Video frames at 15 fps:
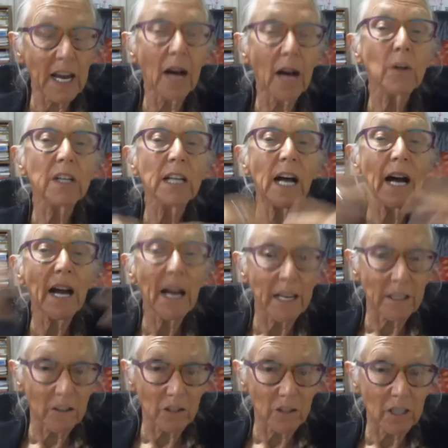How can I
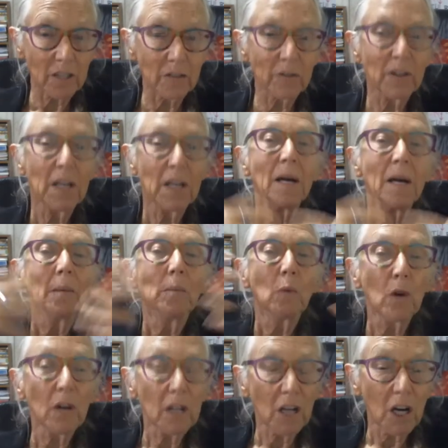achieve
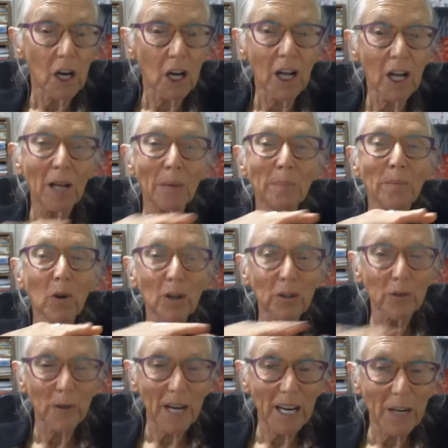more calm, more
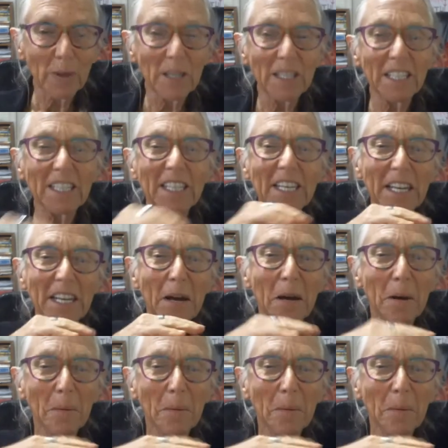tranquility,